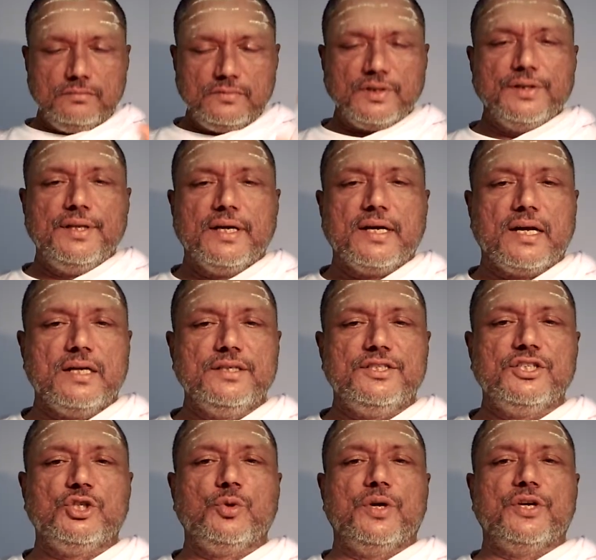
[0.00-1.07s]
In the current
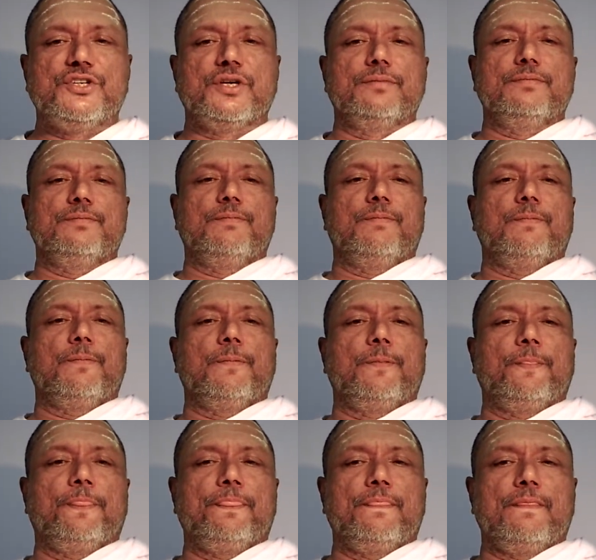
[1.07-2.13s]
situation,
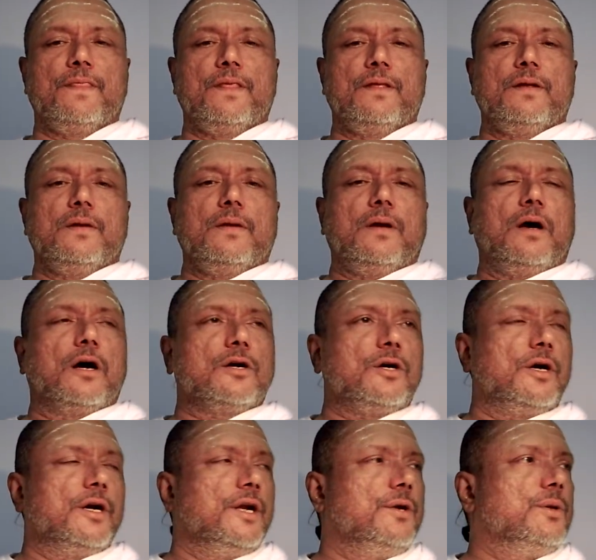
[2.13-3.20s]

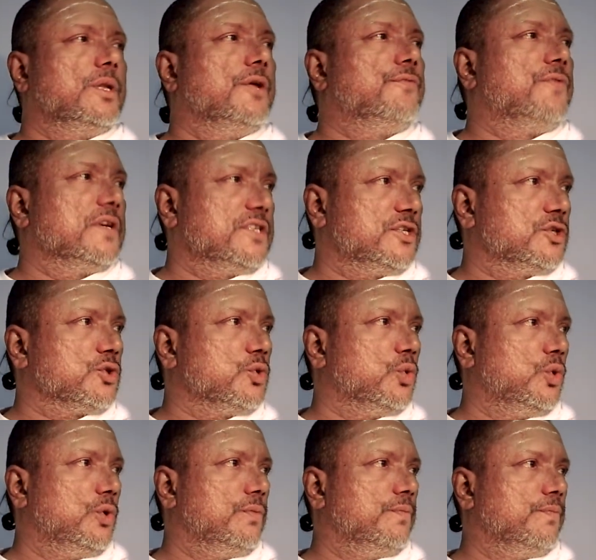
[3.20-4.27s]
according to the first
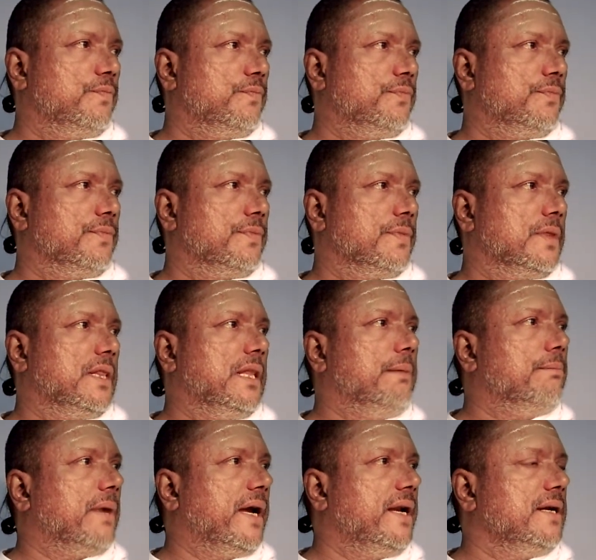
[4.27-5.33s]
school, the
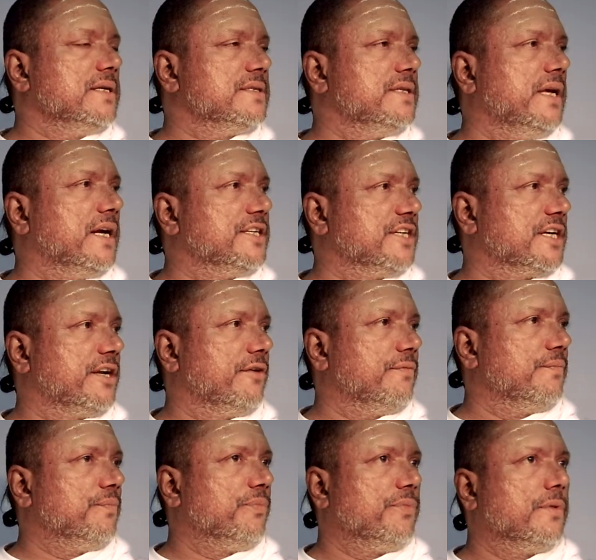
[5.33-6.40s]
mind is the adjective.
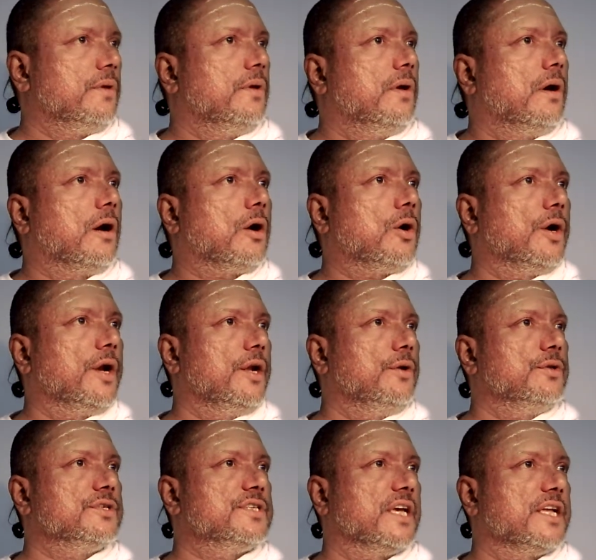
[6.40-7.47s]
According to the
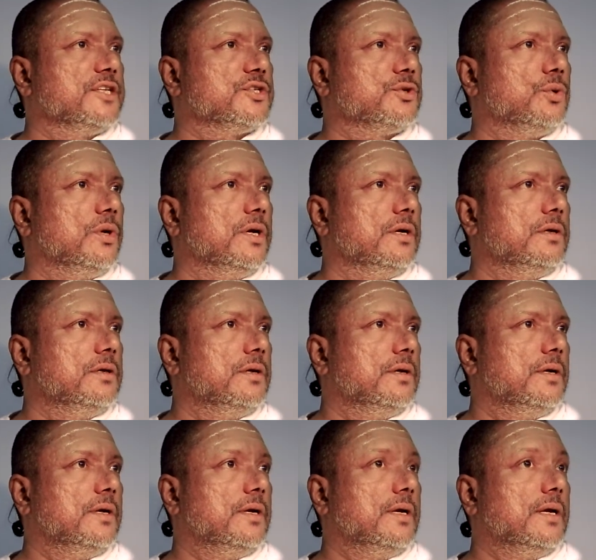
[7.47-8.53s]
second school,
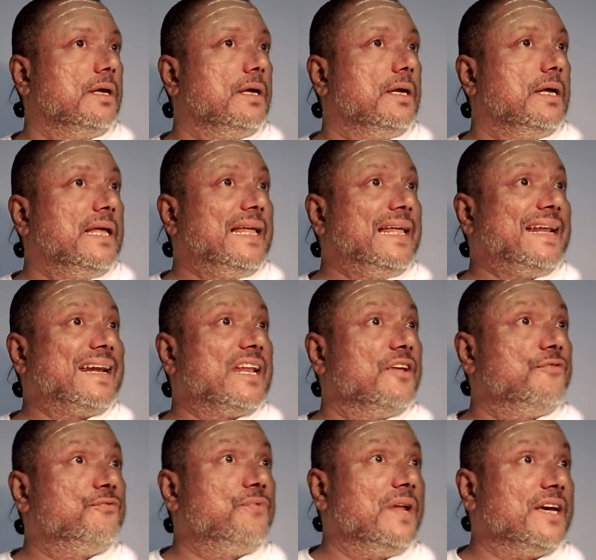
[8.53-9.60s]

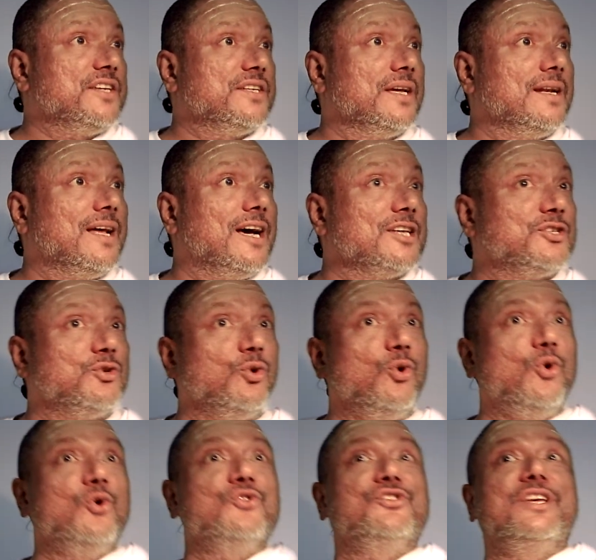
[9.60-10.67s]
reflection
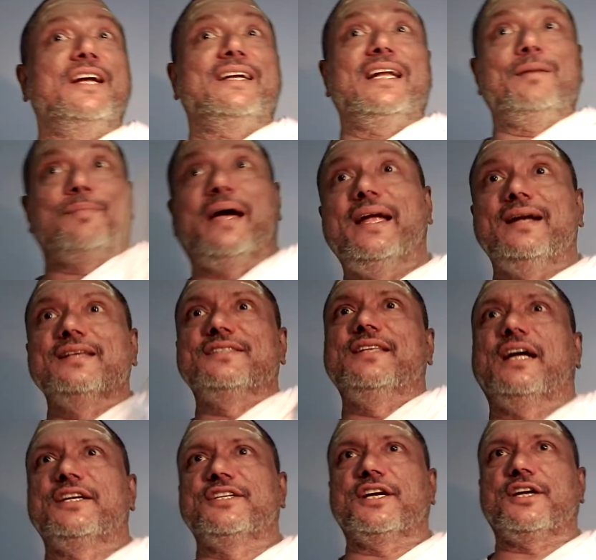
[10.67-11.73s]
associated mind is the
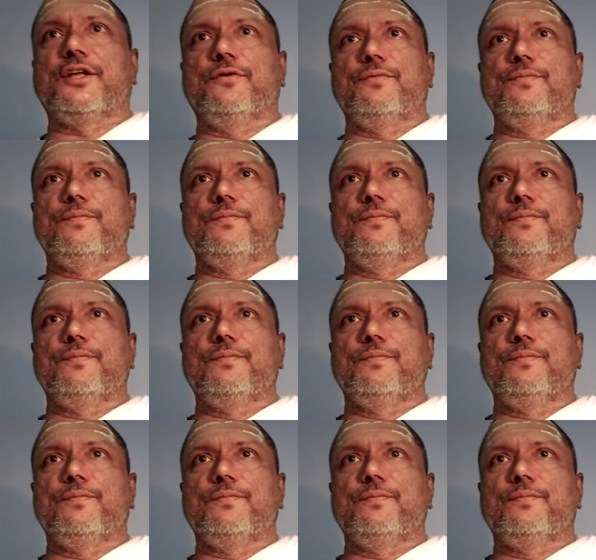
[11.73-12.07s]
adjective.